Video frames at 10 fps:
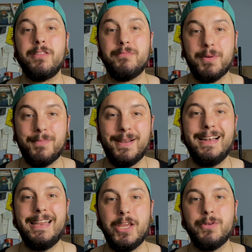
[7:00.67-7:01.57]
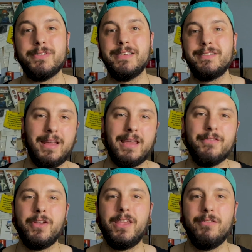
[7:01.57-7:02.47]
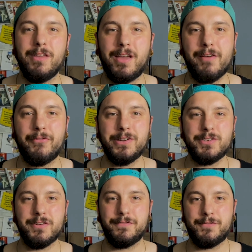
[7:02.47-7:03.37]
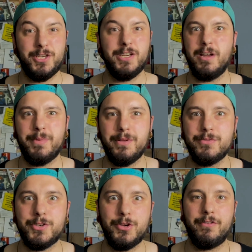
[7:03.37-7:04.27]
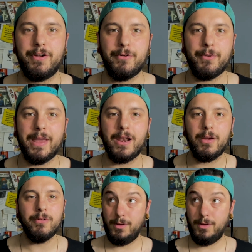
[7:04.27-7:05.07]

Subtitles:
them completely useless and giving you the coverage of GW's Uriel Yellow.